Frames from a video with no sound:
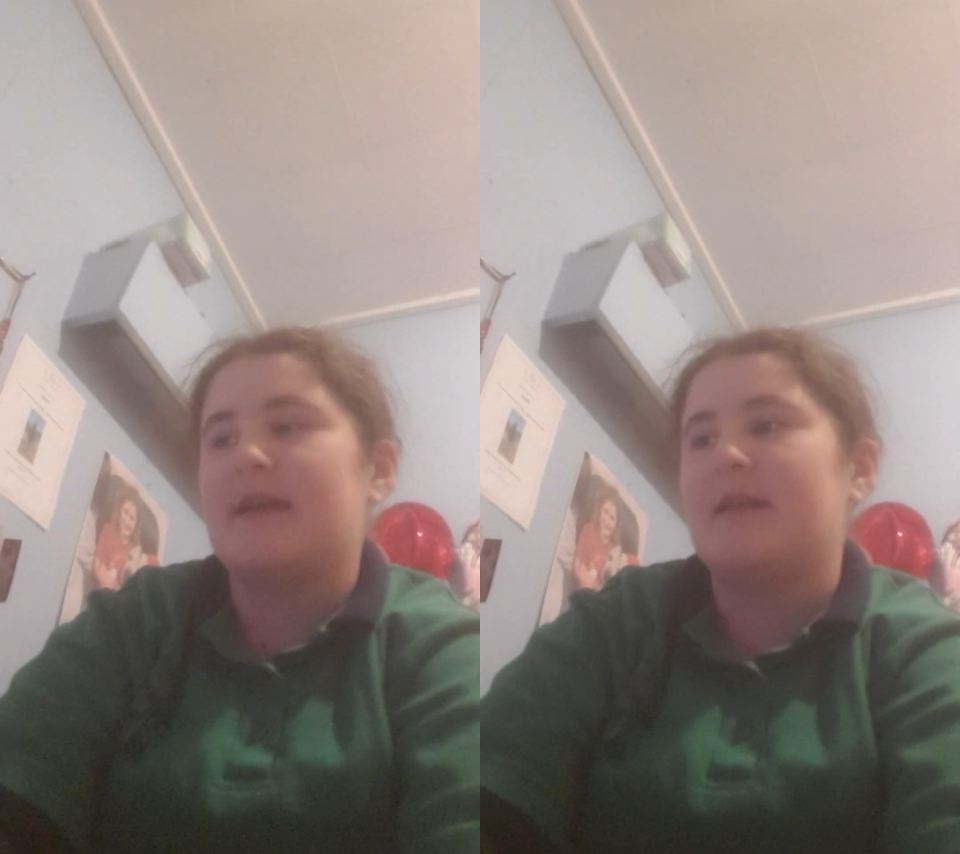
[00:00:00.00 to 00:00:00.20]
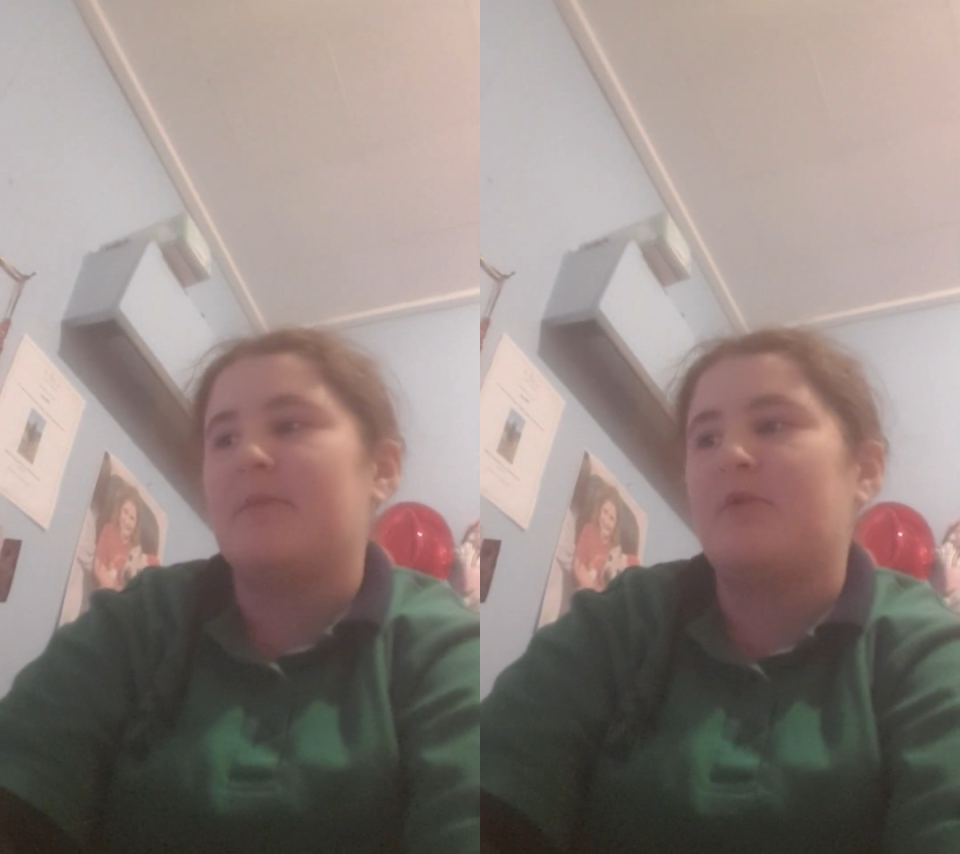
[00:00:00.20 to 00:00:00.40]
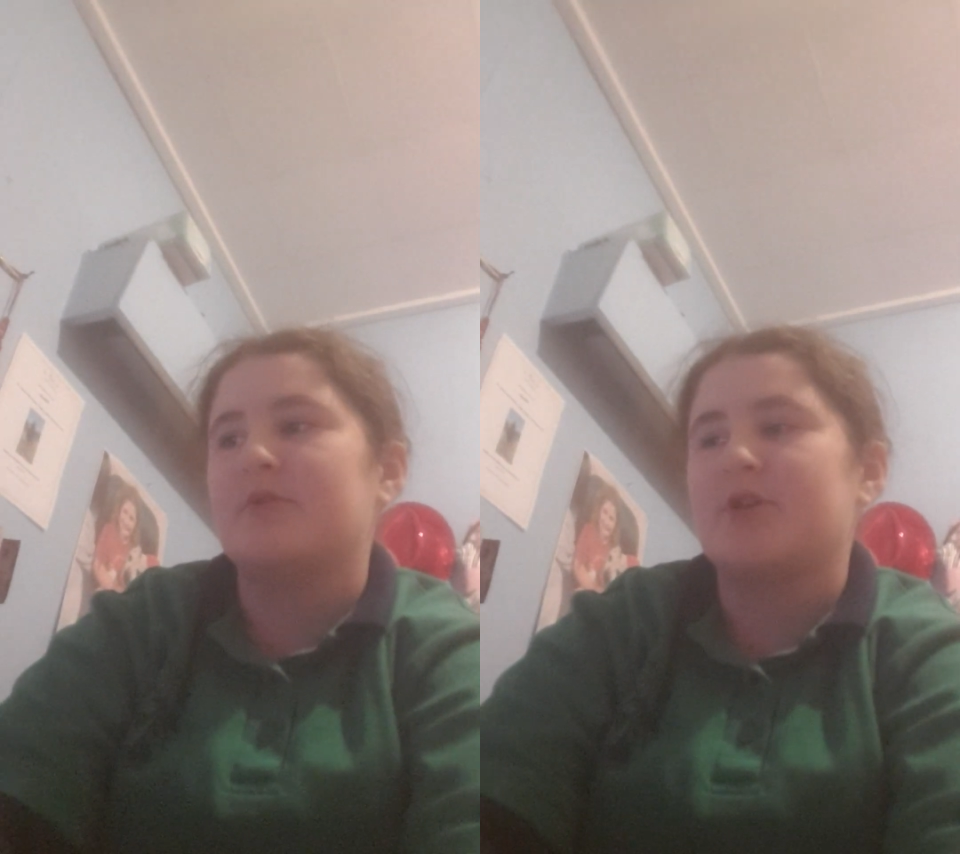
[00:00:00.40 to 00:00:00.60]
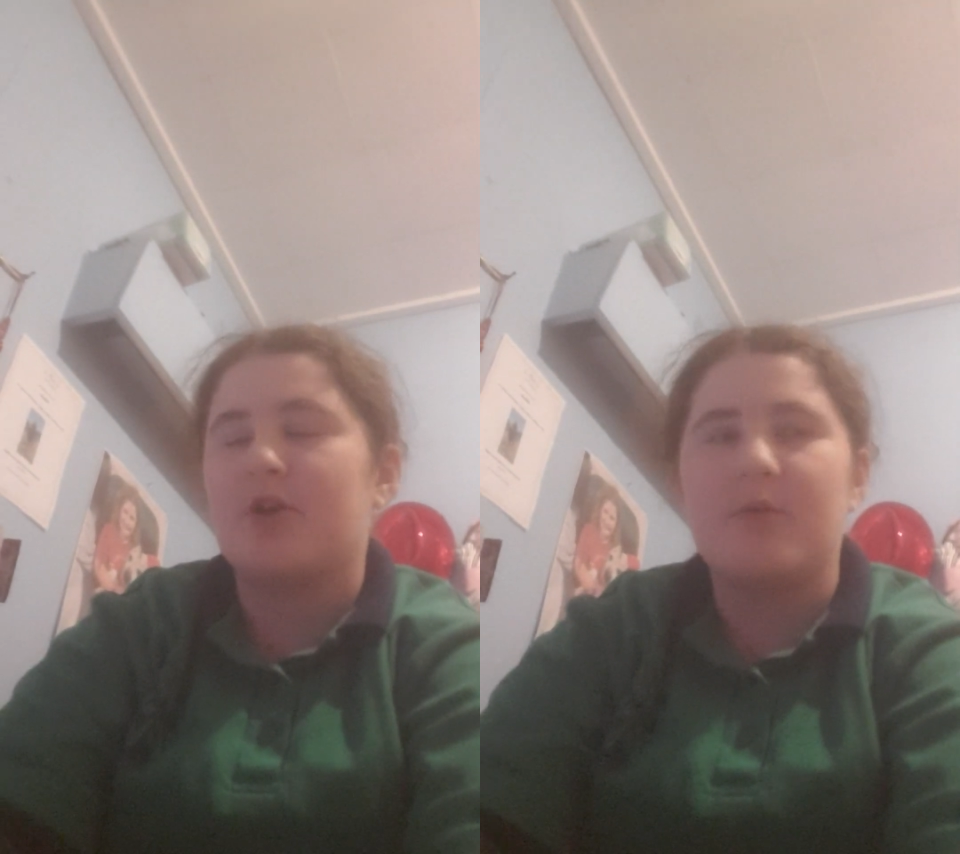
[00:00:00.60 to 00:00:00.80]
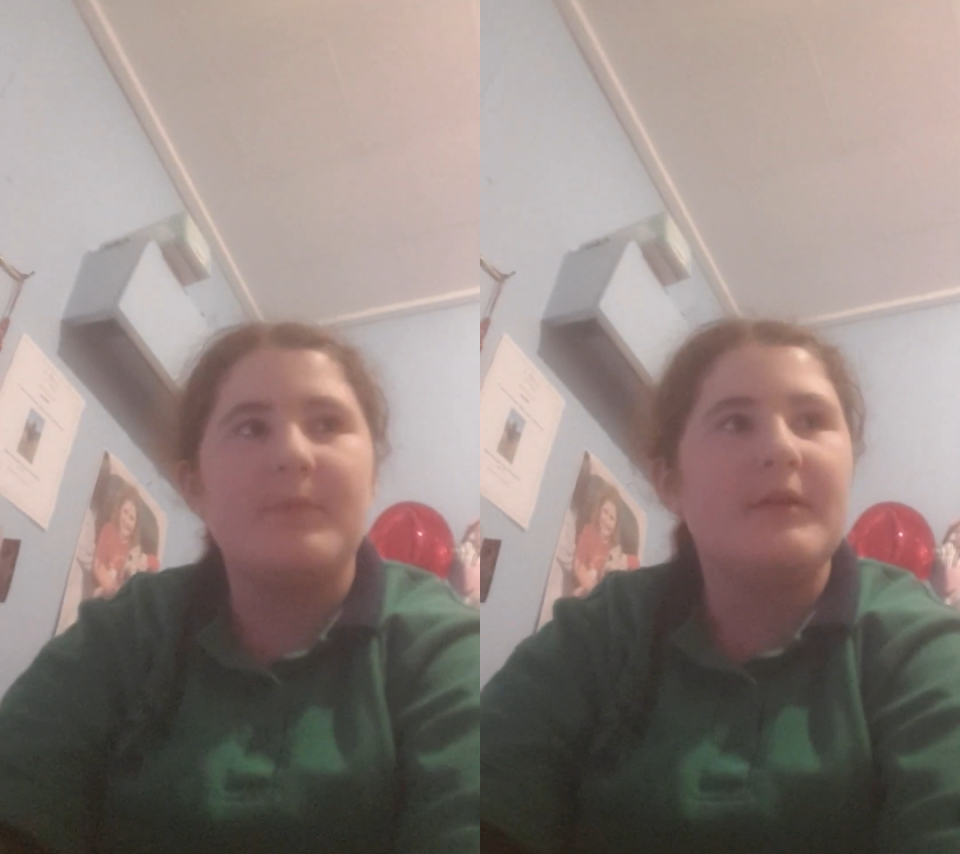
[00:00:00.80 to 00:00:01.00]
anymore to
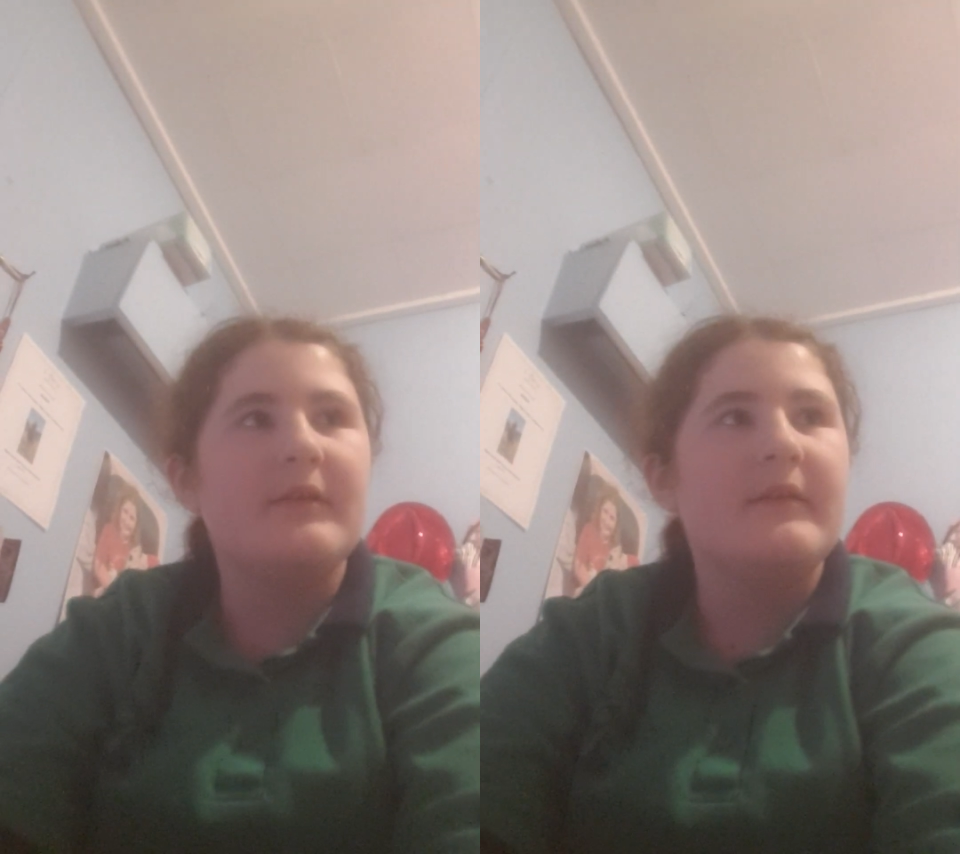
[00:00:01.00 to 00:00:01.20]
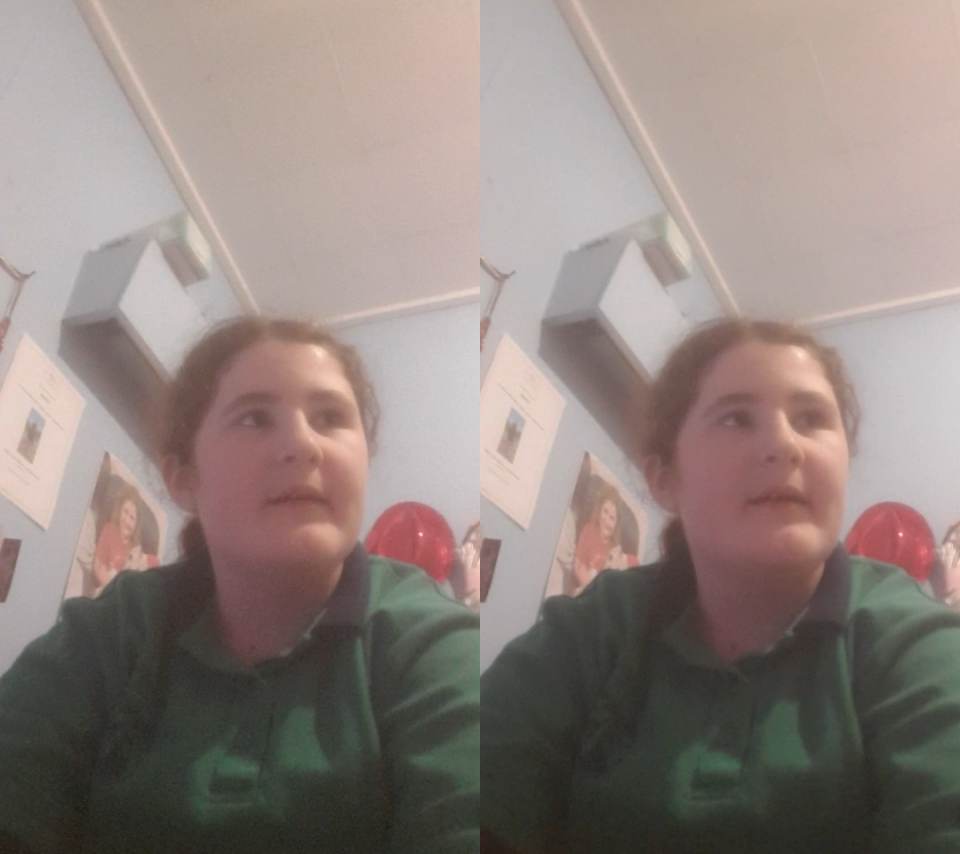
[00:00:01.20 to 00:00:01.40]
open,